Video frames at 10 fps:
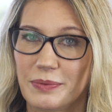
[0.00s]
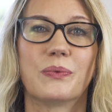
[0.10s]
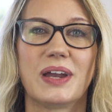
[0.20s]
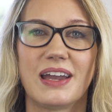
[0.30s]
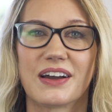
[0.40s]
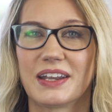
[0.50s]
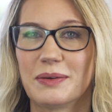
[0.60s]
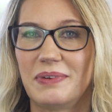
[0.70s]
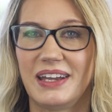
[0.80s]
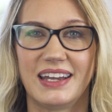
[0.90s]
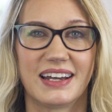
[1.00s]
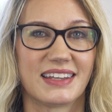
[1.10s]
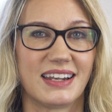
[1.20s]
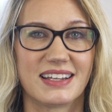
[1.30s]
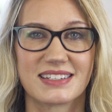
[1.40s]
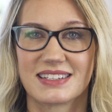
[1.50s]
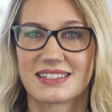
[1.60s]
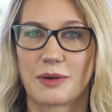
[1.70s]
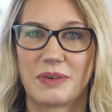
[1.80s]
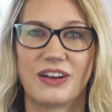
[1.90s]
we are going to be at the London
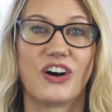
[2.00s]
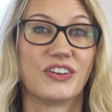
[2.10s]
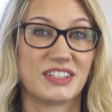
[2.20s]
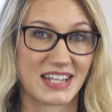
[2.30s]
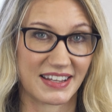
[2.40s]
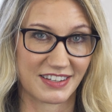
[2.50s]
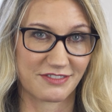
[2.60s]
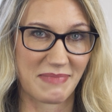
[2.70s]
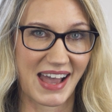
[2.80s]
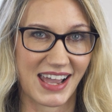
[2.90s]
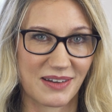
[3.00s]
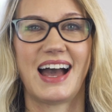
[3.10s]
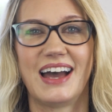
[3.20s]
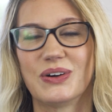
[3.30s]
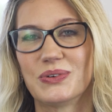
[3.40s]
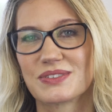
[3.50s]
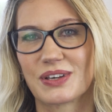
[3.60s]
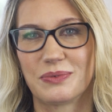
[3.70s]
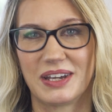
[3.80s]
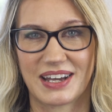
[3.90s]
Summit on the tenth of May, and
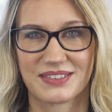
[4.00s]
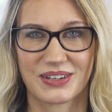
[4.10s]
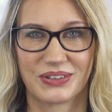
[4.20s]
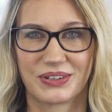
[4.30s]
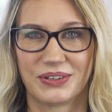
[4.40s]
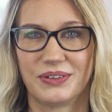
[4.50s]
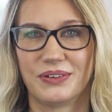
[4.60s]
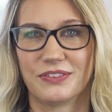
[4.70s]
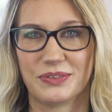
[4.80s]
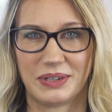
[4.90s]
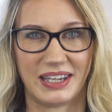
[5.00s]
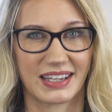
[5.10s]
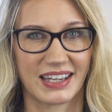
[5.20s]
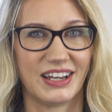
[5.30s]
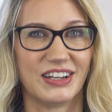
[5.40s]
also we announce our Guru of the Week.